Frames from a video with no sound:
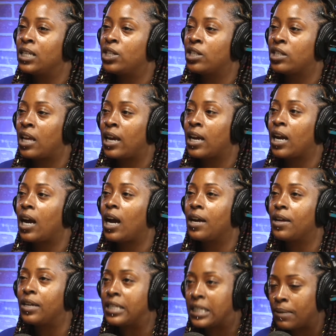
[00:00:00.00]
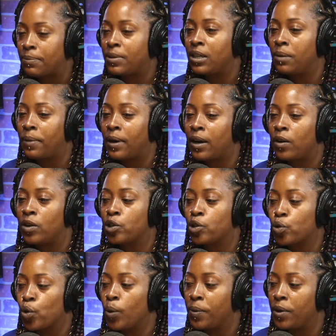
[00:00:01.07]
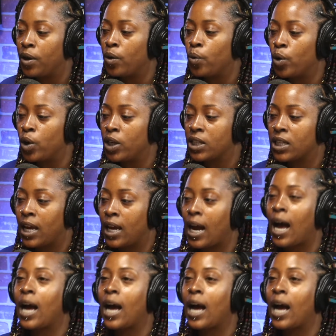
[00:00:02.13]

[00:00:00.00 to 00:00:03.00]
it's just like something about a Scorpio where it's like